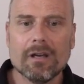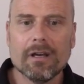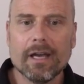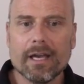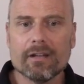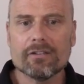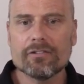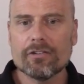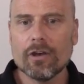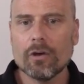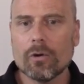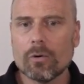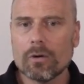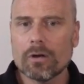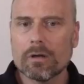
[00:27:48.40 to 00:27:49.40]
And
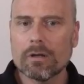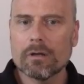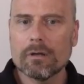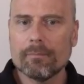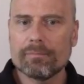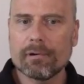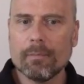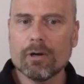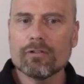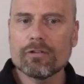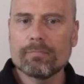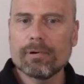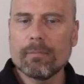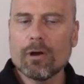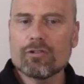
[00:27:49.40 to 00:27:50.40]
so
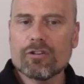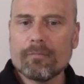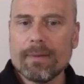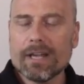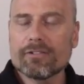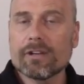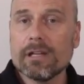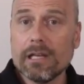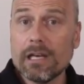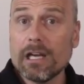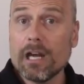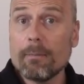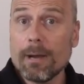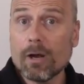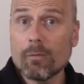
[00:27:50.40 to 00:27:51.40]
promotion of
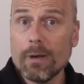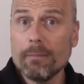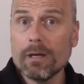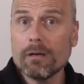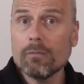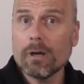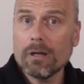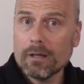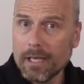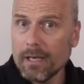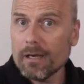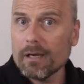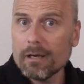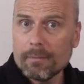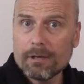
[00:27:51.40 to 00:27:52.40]
masculinity among women, well,
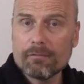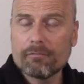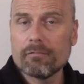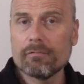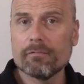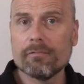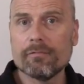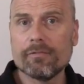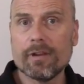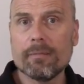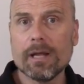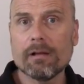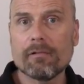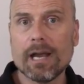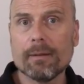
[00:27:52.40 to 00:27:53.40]
yeah,
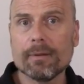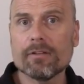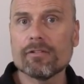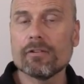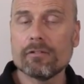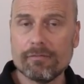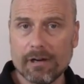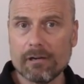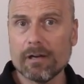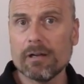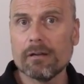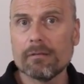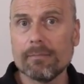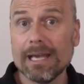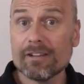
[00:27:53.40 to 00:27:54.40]
female rabbits are
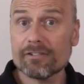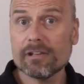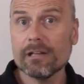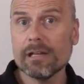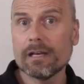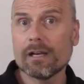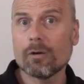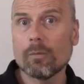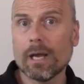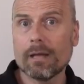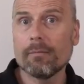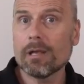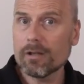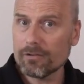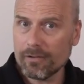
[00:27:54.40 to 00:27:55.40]
very masculine in a way
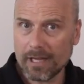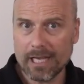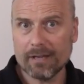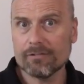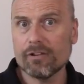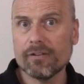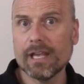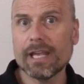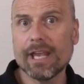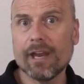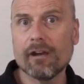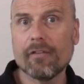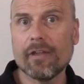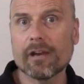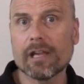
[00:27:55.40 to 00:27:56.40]
because they have to take
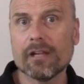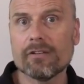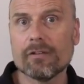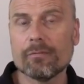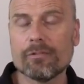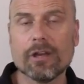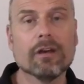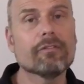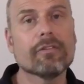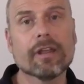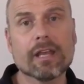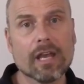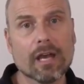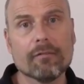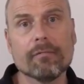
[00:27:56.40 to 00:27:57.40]
care of their kids themselves and they
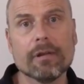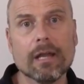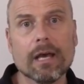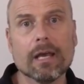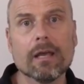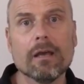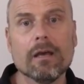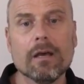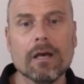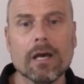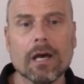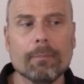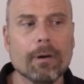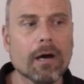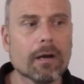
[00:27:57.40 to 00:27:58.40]
can't rely
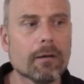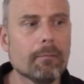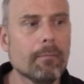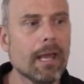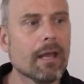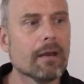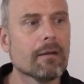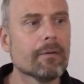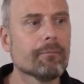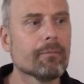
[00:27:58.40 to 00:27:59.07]
upon men.